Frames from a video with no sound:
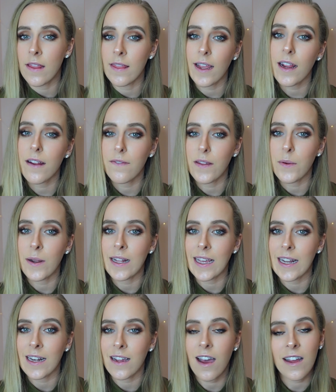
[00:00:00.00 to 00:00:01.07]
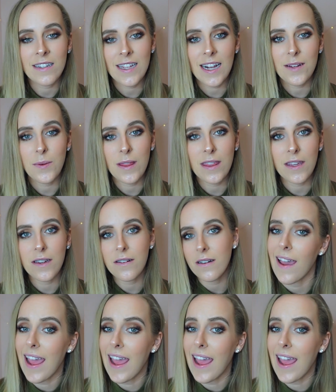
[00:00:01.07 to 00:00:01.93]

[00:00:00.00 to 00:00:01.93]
on there if they want to get in contact with you.